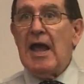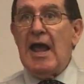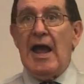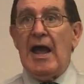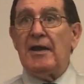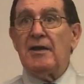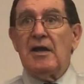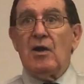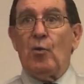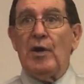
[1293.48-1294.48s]
And
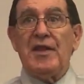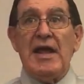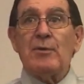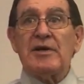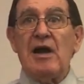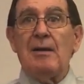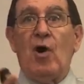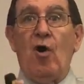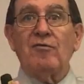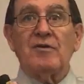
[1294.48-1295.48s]
when they would come
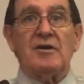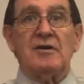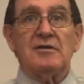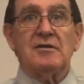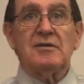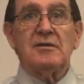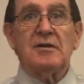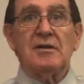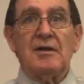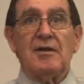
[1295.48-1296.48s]
over,
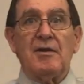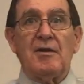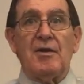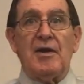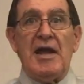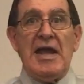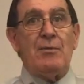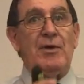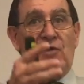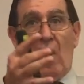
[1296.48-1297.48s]

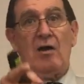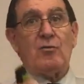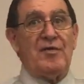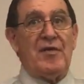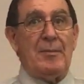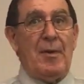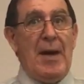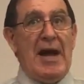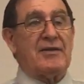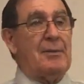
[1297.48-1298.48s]
he would talk with them
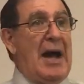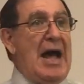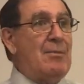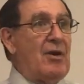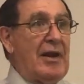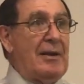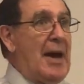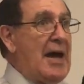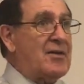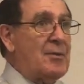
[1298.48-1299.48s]
about the Bible and
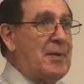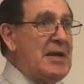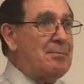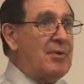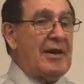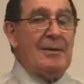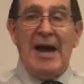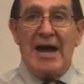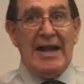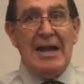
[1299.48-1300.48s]
about the people and
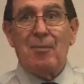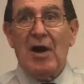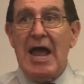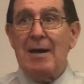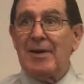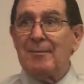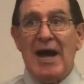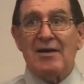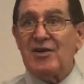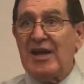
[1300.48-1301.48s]
about Abraham and
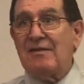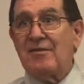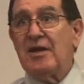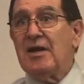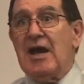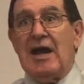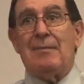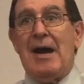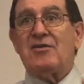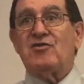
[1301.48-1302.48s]
about David and
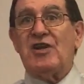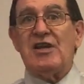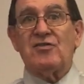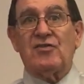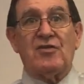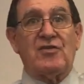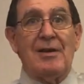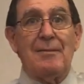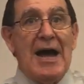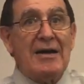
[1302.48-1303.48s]
about Jesus
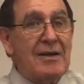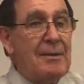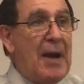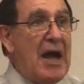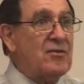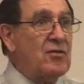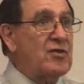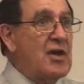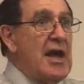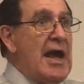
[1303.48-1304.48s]
and about the
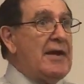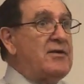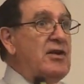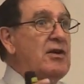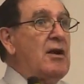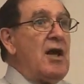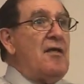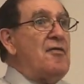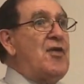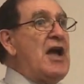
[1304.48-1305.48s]
apostles until
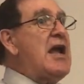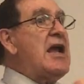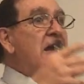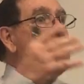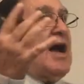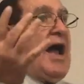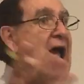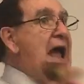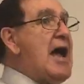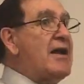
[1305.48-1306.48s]
they
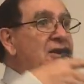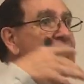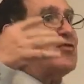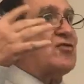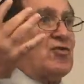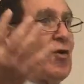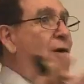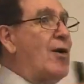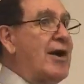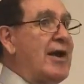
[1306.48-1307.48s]
had this
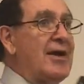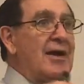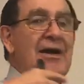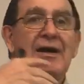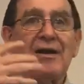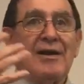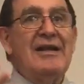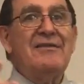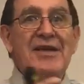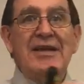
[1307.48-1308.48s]
story
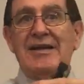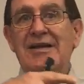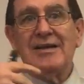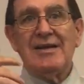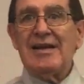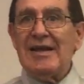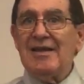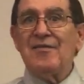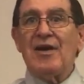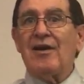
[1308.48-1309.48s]
living
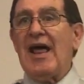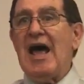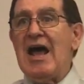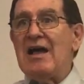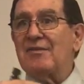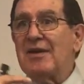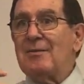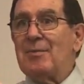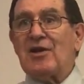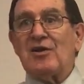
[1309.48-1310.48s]
in their life
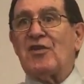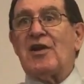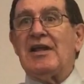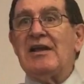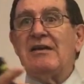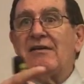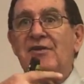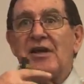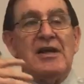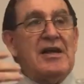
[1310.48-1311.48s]
because it
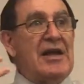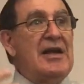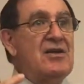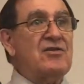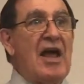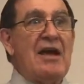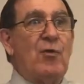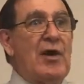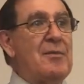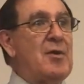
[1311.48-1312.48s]
lived in his life,
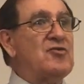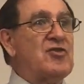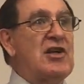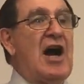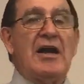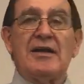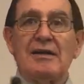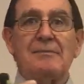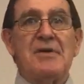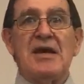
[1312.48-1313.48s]
one of the most
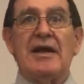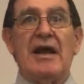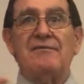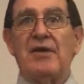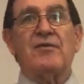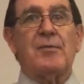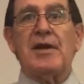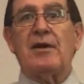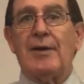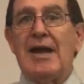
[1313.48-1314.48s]
godly men I've ever
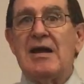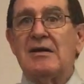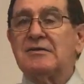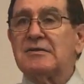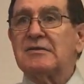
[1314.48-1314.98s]
been around.